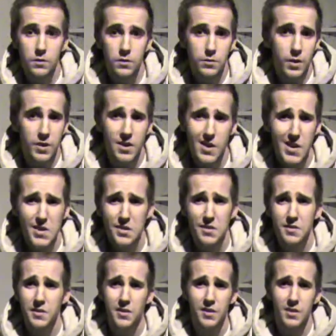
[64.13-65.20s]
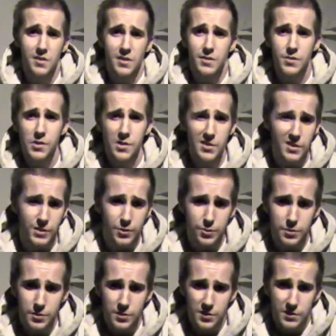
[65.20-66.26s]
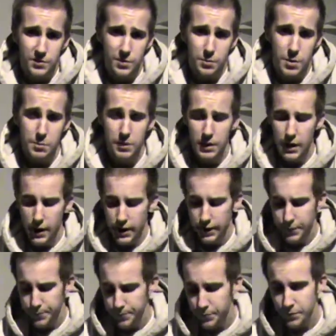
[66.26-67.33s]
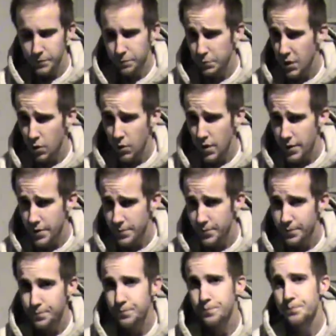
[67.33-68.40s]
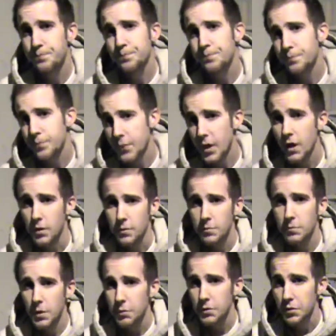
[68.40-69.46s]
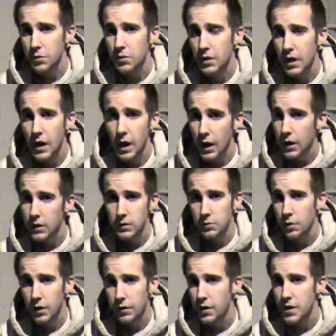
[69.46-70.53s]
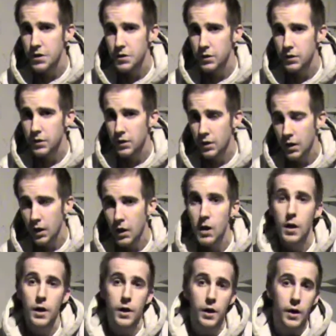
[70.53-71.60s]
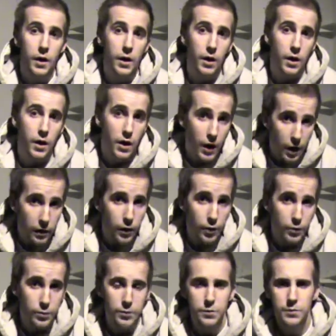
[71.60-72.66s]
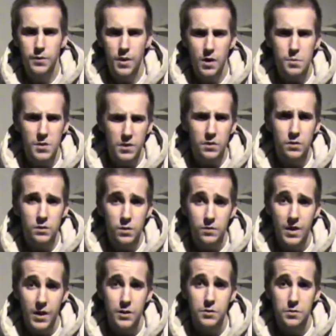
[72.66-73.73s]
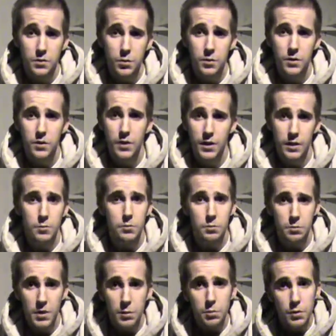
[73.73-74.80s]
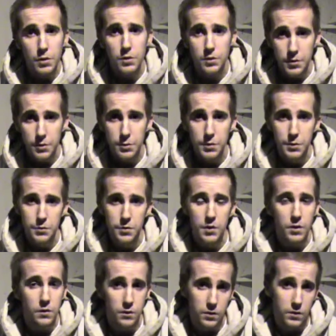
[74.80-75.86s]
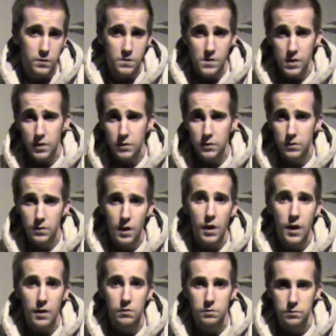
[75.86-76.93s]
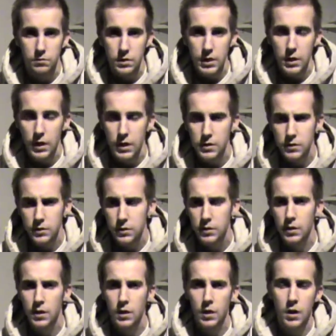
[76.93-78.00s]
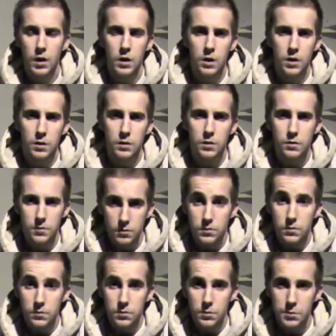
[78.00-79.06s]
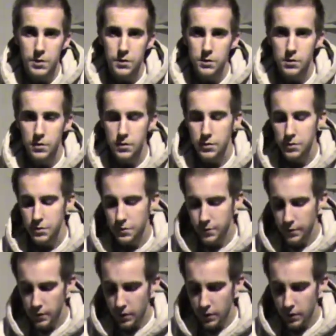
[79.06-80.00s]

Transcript: It's recreational, illicit drugs used for people to get high. Marijuana? Yeah, people use it to get high recreationally. Although, there are medicinal values to it, and people do use it in certain states that have legalized it for medicinal use.